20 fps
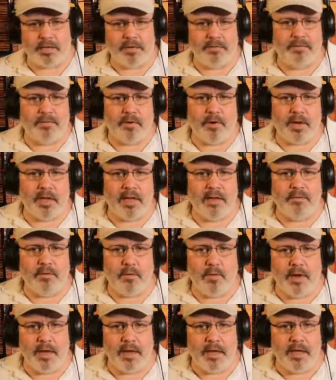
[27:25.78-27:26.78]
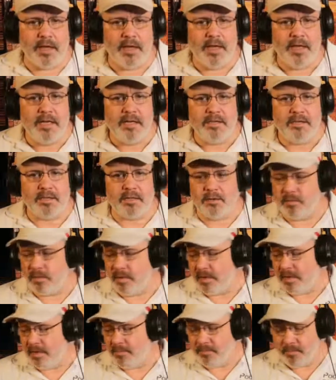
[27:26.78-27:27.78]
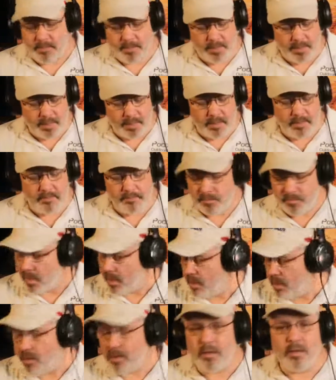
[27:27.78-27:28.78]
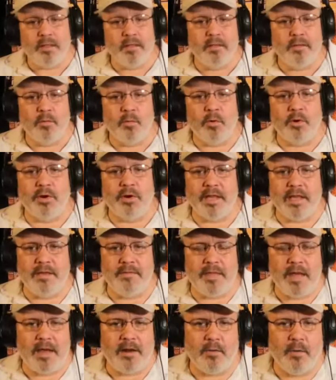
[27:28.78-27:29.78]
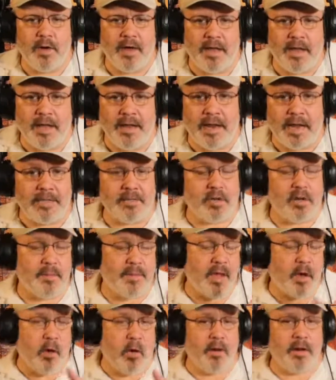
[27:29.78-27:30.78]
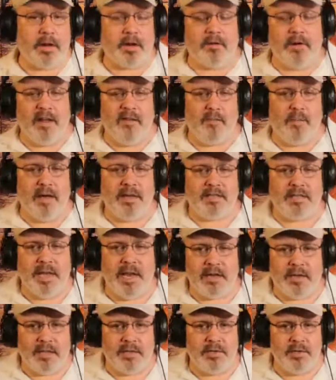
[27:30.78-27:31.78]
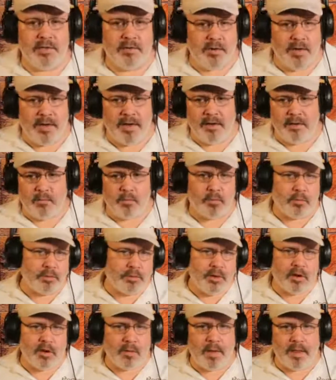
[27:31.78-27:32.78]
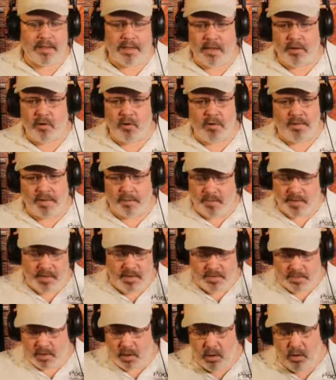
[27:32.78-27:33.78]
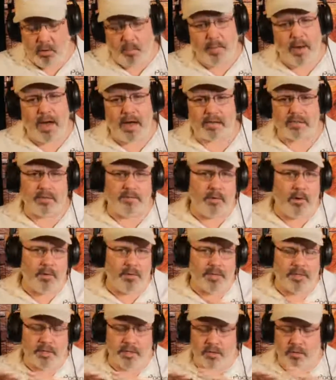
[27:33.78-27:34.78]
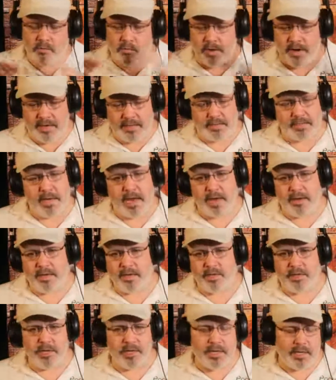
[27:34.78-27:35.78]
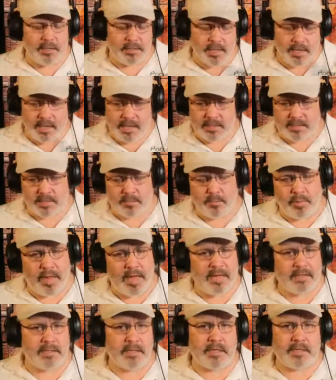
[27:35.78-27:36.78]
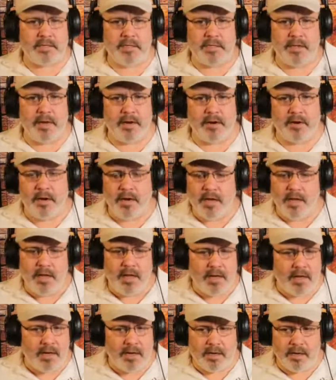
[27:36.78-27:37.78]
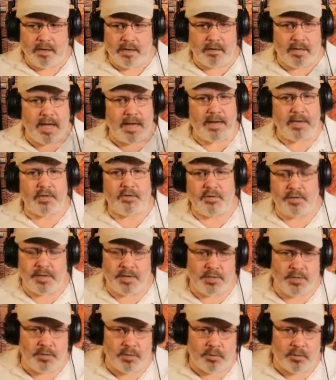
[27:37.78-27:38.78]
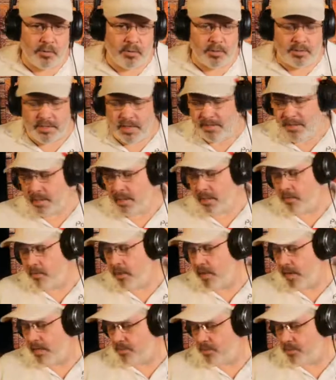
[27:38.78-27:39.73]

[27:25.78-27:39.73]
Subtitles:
for a giveaway. So we're going to give that away, and that's going to be autographed by Stanley too. And then we'll talk about that whole thing, but it's a whole box of all these great Stanley jigs. They got some plastics in there, a lot of traditional lures I think you guys are